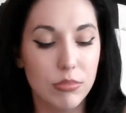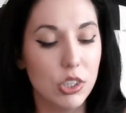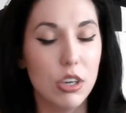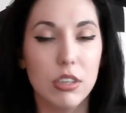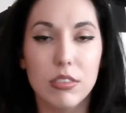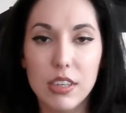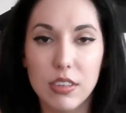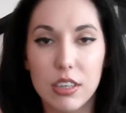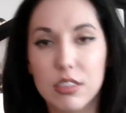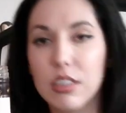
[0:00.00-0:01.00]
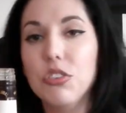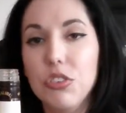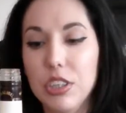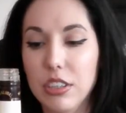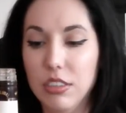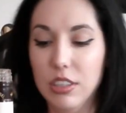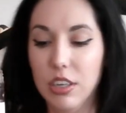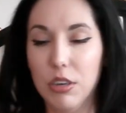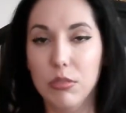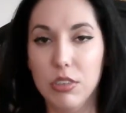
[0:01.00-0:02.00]
It's good. Tastes like sunscreen, you
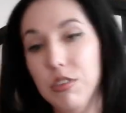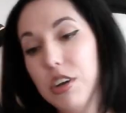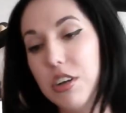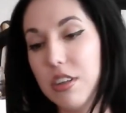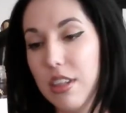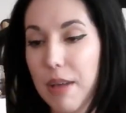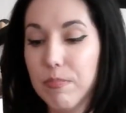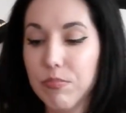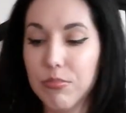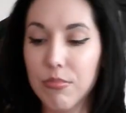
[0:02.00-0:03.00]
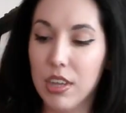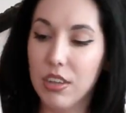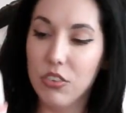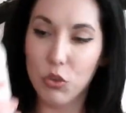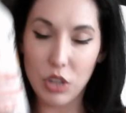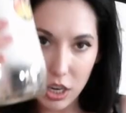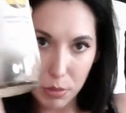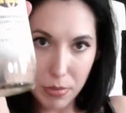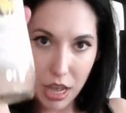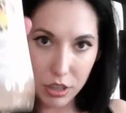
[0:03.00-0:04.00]
know, so if you're into that. So take
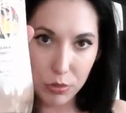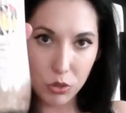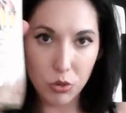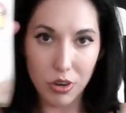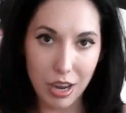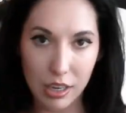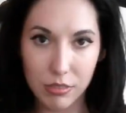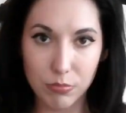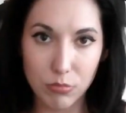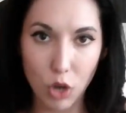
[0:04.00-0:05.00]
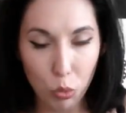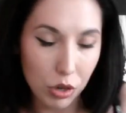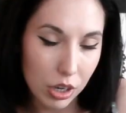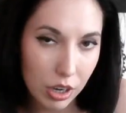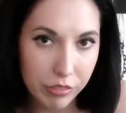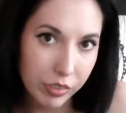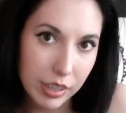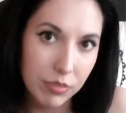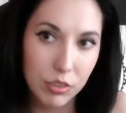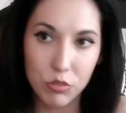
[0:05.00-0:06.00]
your Malibu or any coconut
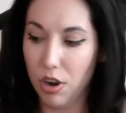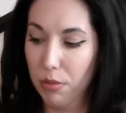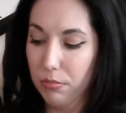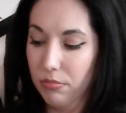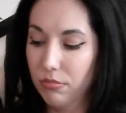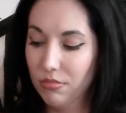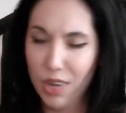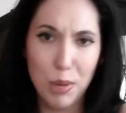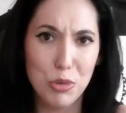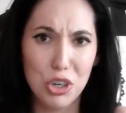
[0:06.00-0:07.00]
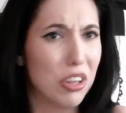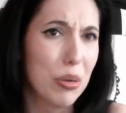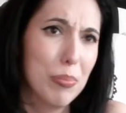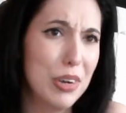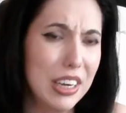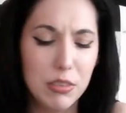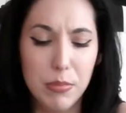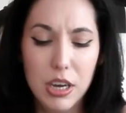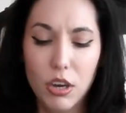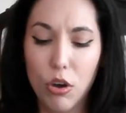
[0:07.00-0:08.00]
flavored rum. I'm sure other brands
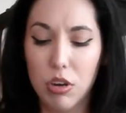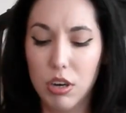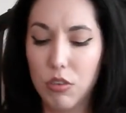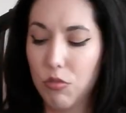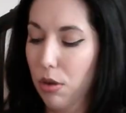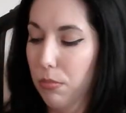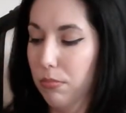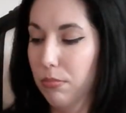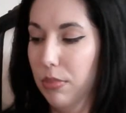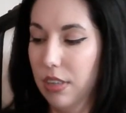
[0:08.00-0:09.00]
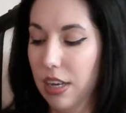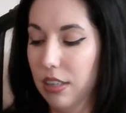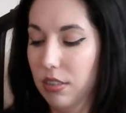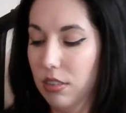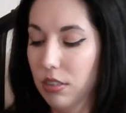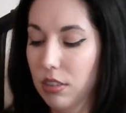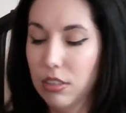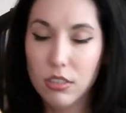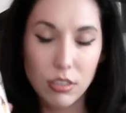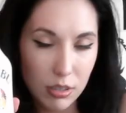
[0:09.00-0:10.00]
make coconut rum besides
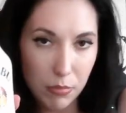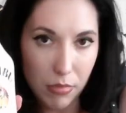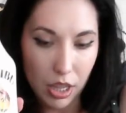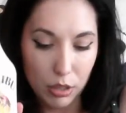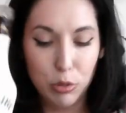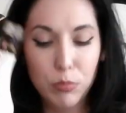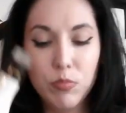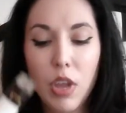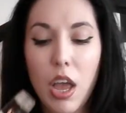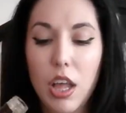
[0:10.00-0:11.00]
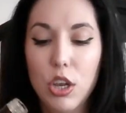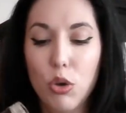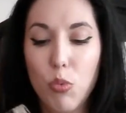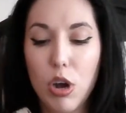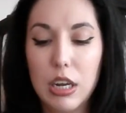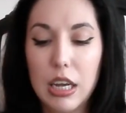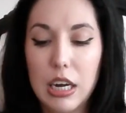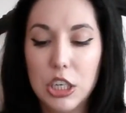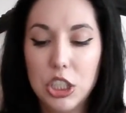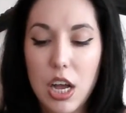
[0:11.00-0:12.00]
Malibu. And you are going to
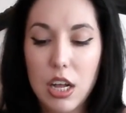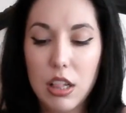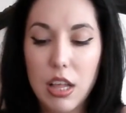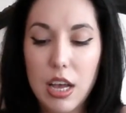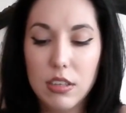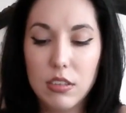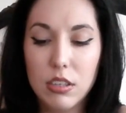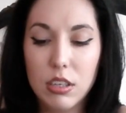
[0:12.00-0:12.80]
get a shot glass.